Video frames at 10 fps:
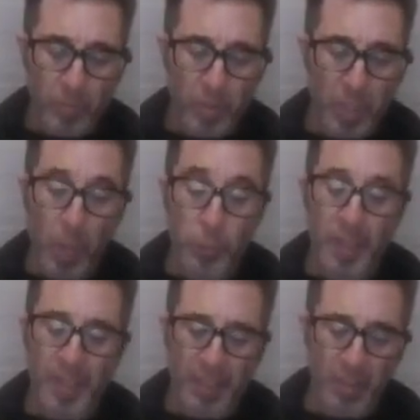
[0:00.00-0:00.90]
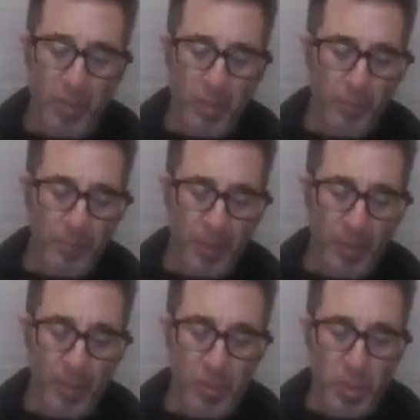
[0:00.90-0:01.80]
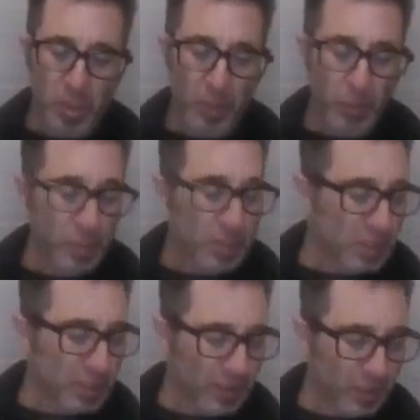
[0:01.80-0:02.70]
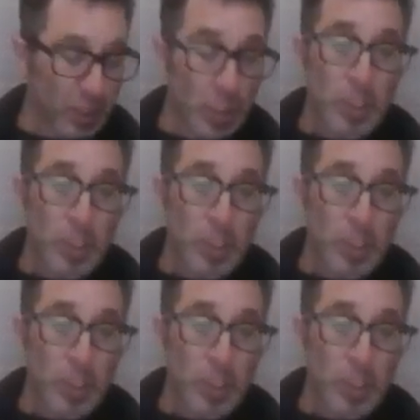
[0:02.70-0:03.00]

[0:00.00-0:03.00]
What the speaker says: top rating, and I'll share what it is here.